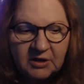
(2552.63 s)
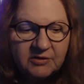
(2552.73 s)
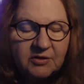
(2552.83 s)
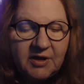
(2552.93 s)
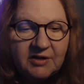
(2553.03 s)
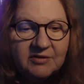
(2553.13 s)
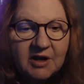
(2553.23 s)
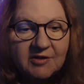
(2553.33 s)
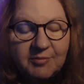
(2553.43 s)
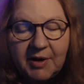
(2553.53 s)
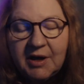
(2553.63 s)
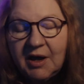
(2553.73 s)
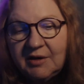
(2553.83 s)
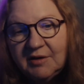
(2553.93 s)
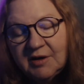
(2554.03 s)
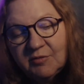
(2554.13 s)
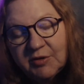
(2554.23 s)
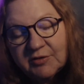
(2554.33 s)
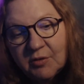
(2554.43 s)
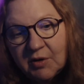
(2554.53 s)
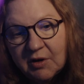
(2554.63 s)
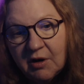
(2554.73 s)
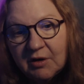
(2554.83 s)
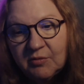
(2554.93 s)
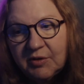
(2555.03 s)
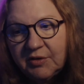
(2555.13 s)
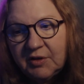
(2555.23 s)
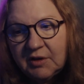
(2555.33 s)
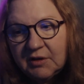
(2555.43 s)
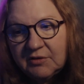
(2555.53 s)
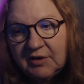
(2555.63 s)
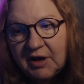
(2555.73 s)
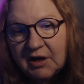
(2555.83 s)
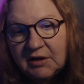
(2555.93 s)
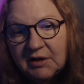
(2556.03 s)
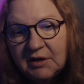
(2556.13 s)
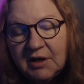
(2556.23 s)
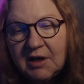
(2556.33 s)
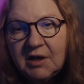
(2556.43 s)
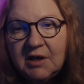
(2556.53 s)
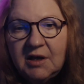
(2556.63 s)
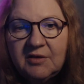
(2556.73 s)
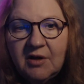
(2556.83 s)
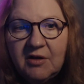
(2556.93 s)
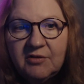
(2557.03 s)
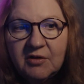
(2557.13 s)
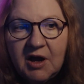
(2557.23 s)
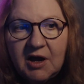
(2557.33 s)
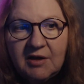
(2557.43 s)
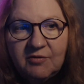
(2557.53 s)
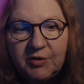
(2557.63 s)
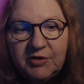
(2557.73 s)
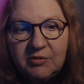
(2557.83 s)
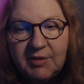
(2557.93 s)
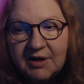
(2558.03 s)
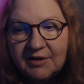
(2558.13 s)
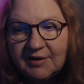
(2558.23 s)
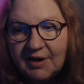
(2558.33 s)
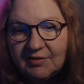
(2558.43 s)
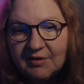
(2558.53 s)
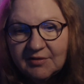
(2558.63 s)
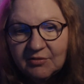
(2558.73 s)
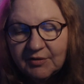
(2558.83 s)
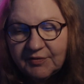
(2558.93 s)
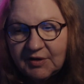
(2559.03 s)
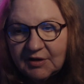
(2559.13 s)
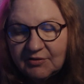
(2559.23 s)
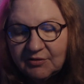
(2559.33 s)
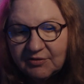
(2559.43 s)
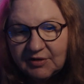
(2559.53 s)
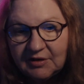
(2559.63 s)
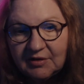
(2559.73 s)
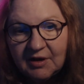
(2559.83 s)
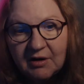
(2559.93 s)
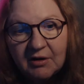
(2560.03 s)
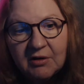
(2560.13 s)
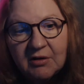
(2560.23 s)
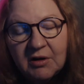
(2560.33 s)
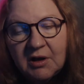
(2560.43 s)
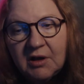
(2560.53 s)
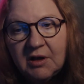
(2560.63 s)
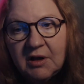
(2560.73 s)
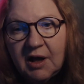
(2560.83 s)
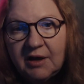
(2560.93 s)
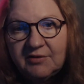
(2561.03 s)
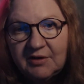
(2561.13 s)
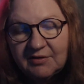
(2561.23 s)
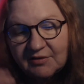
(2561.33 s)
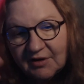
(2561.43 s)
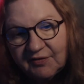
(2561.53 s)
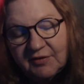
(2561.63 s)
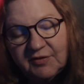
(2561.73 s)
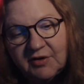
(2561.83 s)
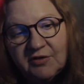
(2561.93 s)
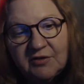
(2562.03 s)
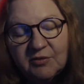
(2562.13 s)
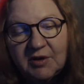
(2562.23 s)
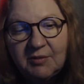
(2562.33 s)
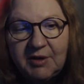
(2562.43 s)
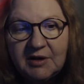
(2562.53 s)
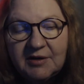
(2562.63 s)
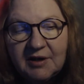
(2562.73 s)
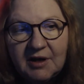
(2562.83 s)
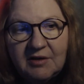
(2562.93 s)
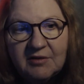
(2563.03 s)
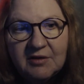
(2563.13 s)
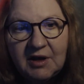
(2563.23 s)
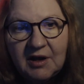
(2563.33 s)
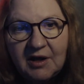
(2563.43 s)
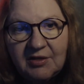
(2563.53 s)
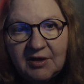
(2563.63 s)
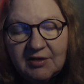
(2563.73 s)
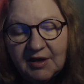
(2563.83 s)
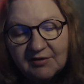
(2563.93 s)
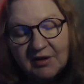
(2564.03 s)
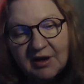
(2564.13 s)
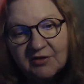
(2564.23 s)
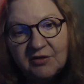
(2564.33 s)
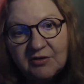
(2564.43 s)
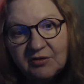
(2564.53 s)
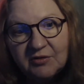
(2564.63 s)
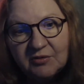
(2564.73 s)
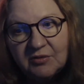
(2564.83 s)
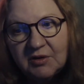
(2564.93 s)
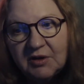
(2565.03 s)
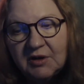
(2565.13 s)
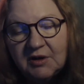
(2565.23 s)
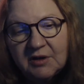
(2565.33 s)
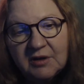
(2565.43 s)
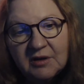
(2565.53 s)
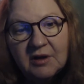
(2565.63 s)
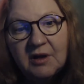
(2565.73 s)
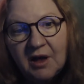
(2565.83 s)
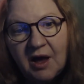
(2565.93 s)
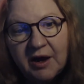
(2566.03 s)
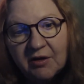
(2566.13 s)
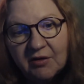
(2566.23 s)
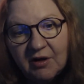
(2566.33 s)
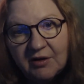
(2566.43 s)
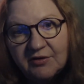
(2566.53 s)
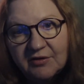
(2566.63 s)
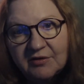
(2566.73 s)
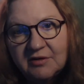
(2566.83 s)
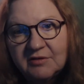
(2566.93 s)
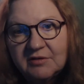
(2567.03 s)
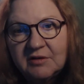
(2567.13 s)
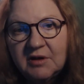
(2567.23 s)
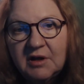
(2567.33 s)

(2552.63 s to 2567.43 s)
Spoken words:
So that's kind of my idea of what's going on with channeling. It's also kind of when you meditate, the sort of things you see there. I see stuff in visions when I meditate, and I think that's a connection to higher consciousness.